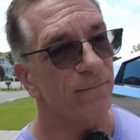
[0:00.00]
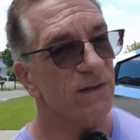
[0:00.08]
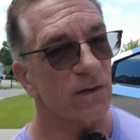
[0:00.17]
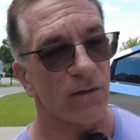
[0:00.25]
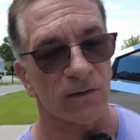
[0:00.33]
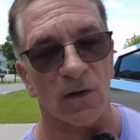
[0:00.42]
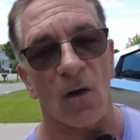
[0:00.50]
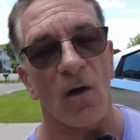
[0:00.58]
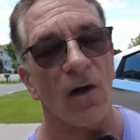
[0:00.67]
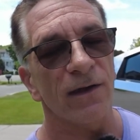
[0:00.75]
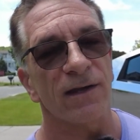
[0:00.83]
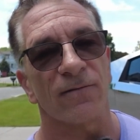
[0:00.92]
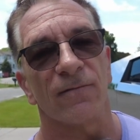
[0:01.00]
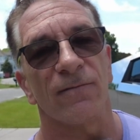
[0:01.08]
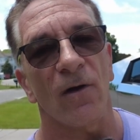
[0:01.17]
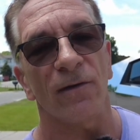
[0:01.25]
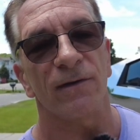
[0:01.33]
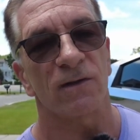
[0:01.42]
So there's all different
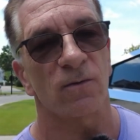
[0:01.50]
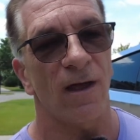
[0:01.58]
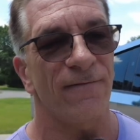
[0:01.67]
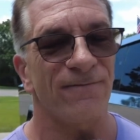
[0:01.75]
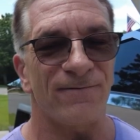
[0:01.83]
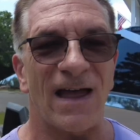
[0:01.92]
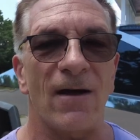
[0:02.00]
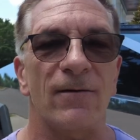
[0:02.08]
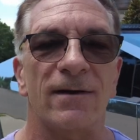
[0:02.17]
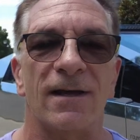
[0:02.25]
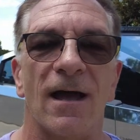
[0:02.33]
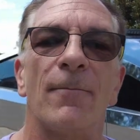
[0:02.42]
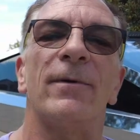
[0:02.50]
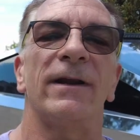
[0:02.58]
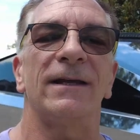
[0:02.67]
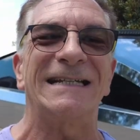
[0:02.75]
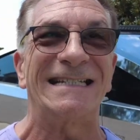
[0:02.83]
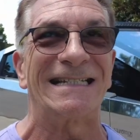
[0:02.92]
voltage. Well, I found a
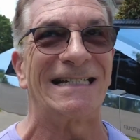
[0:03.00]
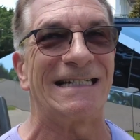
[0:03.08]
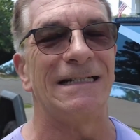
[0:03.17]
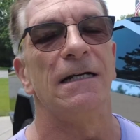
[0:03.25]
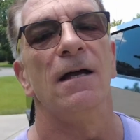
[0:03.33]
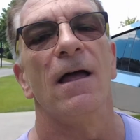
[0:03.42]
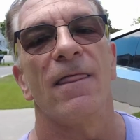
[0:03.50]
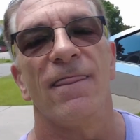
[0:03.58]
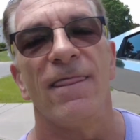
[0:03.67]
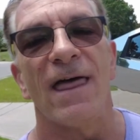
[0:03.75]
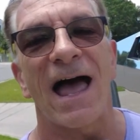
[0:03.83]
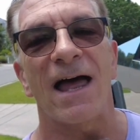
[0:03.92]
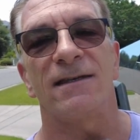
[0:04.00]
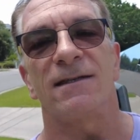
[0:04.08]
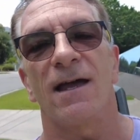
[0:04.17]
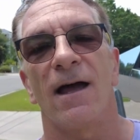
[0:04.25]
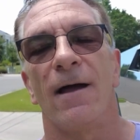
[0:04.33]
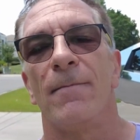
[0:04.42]
company that
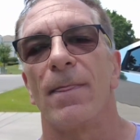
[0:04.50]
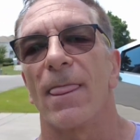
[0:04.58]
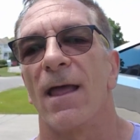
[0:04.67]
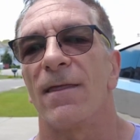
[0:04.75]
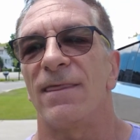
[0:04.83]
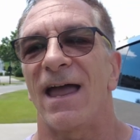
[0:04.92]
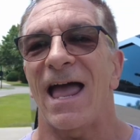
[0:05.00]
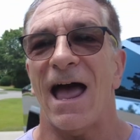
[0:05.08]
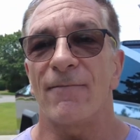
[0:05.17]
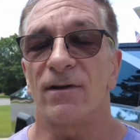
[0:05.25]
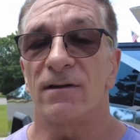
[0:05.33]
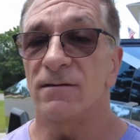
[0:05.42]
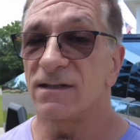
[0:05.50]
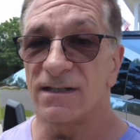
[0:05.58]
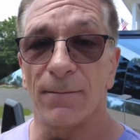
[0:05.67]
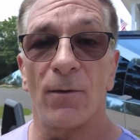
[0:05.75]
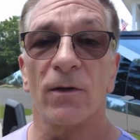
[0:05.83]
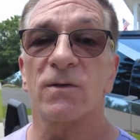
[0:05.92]
they have a
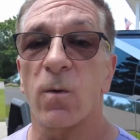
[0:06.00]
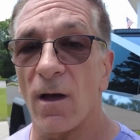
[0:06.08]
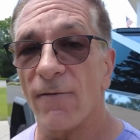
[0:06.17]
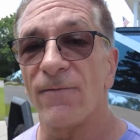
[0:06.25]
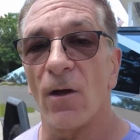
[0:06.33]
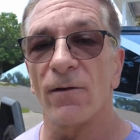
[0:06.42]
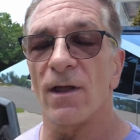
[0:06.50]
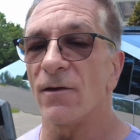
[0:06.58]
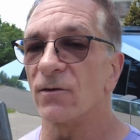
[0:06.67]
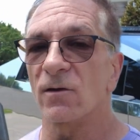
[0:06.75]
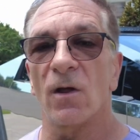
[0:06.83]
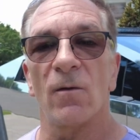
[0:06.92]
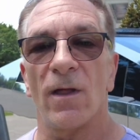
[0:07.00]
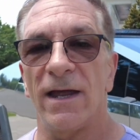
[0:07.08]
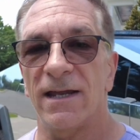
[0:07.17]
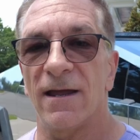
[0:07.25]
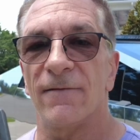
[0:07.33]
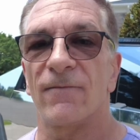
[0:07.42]
simple 12 volt underglow
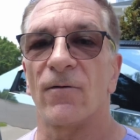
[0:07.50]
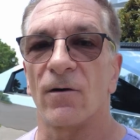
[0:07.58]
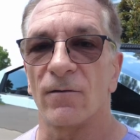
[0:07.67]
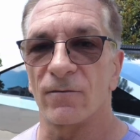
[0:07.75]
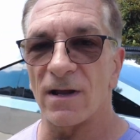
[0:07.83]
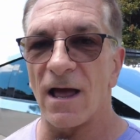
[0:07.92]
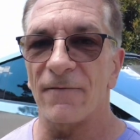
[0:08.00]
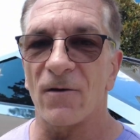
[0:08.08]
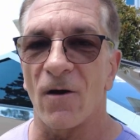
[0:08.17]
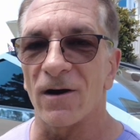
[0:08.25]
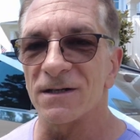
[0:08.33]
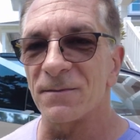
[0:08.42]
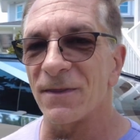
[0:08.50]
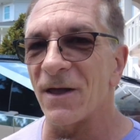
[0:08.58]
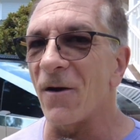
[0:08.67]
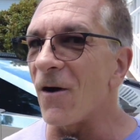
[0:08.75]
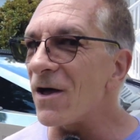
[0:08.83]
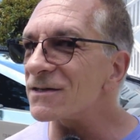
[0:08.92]
light kit for golf carts, but they
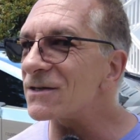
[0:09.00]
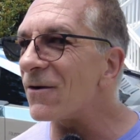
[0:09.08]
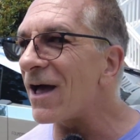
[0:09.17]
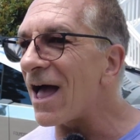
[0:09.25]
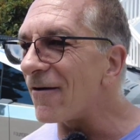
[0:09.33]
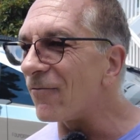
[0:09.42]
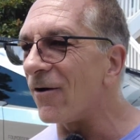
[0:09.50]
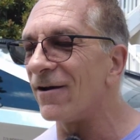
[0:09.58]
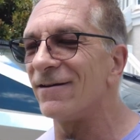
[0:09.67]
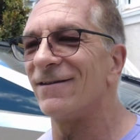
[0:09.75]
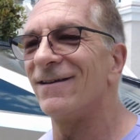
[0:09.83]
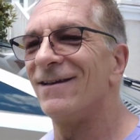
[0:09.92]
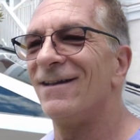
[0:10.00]
also have one